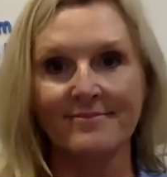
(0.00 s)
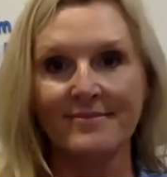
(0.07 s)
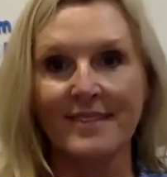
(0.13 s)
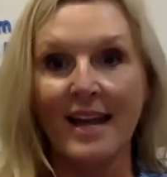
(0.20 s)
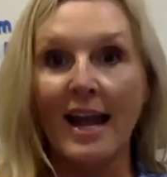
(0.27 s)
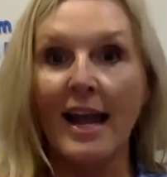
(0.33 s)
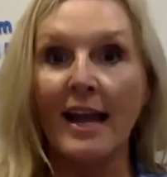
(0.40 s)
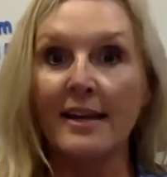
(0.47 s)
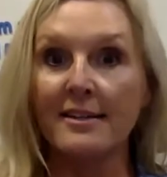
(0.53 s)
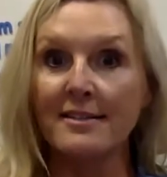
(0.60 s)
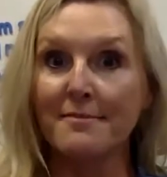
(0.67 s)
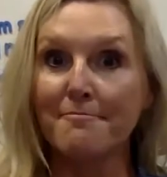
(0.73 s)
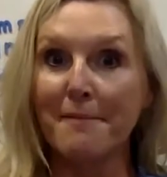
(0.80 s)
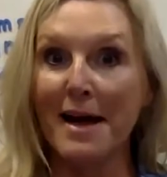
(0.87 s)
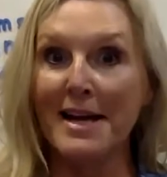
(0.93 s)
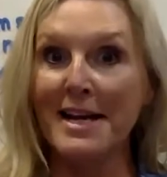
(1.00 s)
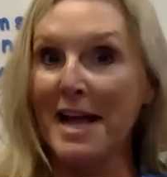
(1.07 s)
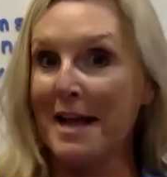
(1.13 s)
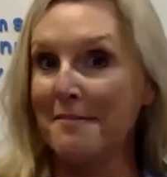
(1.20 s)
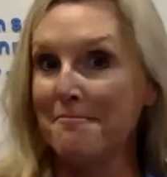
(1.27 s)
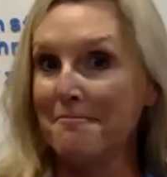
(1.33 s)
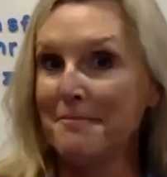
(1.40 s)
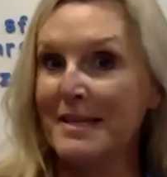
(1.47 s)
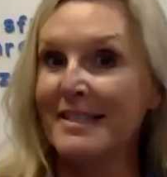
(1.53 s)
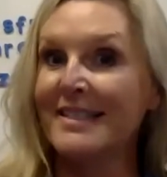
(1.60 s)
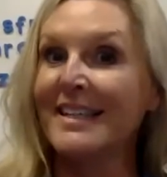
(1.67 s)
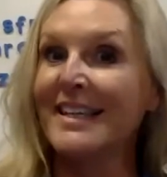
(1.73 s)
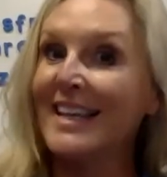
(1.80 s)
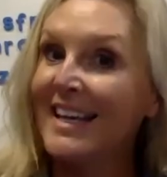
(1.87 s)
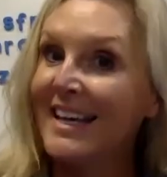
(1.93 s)
And my name, Miss
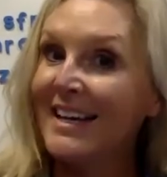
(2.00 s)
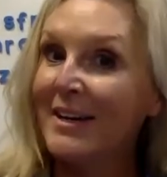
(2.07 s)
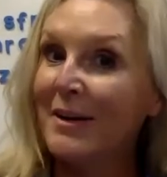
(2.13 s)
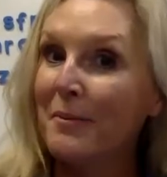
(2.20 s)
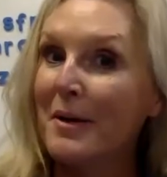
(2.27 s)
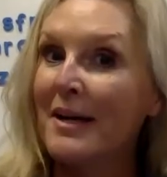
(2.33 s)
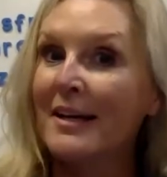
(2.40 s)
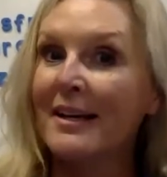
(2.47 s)
Kim.